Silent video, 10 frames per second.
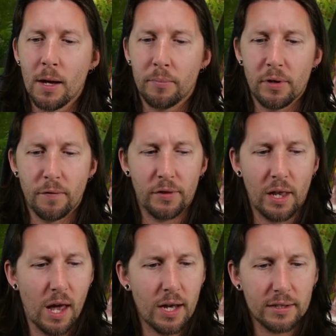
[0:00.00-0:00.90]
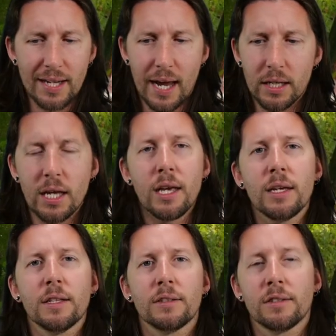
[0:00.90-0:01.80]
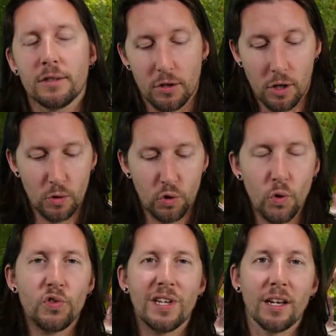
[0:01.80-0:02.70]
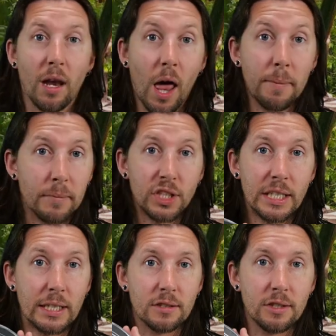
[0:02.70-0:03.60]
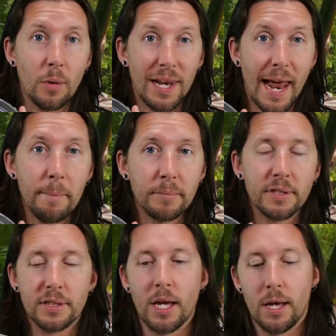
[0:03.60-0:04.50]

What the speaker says: But for the last 10 years, you know, using light machines, you know, lamps,